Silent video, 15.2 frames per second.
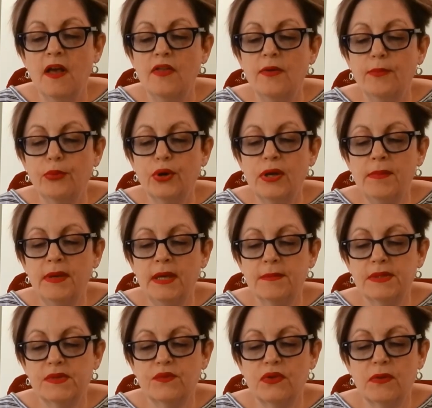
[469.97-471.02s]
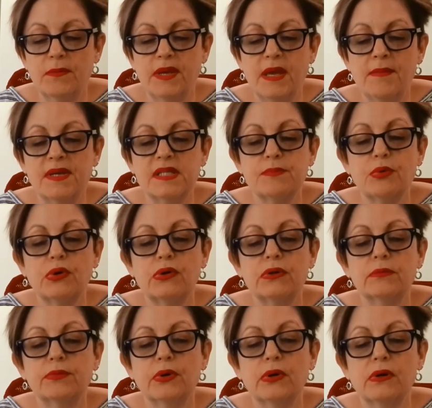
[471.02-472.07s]
The premiums for the BMS
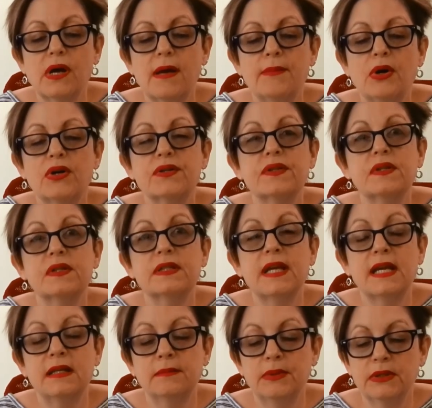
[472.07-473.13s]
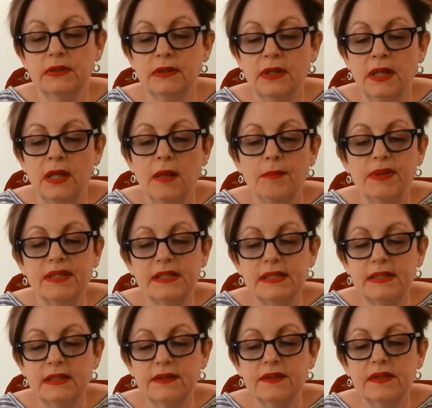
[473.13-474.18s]
brokered program are sustainable, but
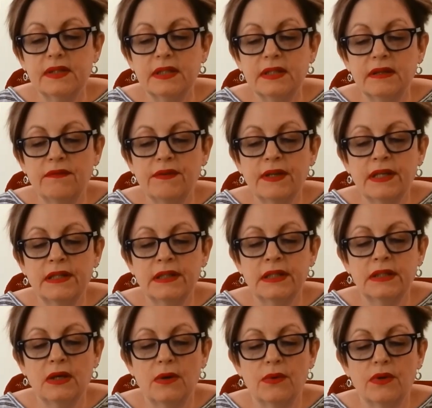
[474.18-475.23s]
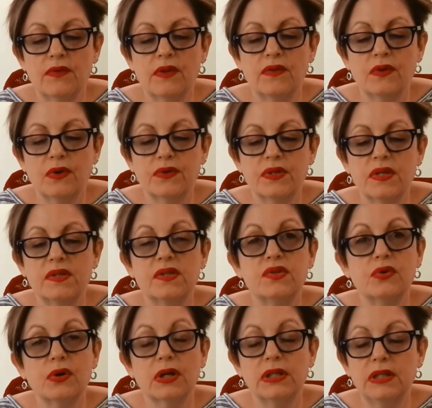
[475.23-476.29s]
still significantly lower than those
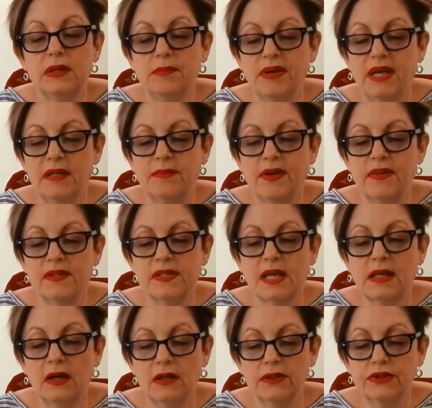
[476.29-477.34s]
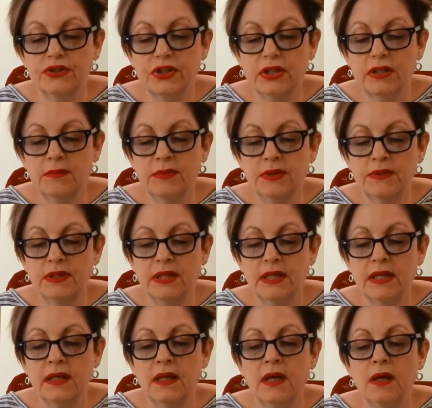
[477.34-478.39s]
historically paid by the psychology
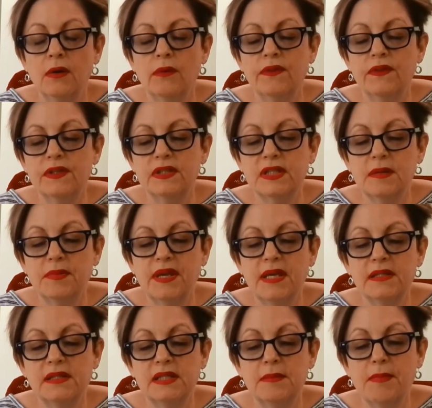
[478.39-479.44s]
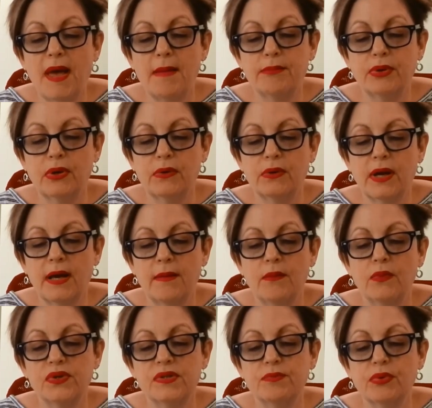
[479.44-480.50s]
community when the CPA CPAP program was